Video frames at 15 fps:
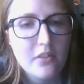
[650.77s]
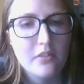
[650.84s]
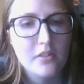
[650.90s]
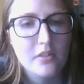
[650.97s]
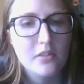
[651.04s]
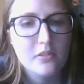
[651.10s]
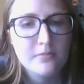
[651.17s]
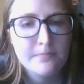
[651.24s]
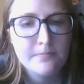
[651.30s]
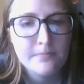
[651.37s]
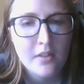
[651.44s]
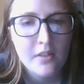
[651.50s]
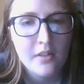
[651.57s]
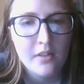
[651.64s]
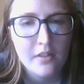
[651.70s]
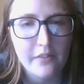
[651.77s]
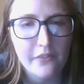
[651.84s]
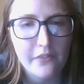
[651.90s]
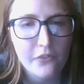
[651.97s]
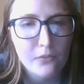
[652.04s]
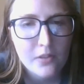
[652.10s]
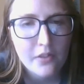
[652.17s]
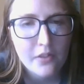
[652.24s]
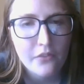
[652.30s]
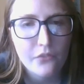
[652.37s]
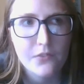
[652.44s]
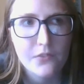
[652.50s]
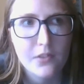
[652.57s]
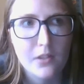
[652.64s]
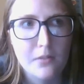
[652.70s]
So this one
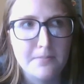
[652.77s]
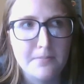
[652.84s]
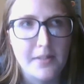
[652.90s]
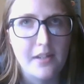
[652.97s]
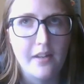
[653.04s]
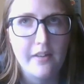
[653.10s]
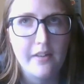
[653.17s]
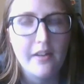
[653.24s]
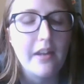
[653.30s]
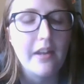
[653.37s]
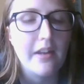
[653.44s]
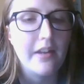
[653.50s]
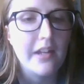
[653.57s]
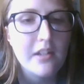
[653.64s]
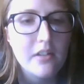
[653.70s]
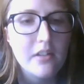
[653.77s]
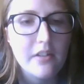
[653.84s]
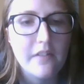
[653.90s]
is from my aunt.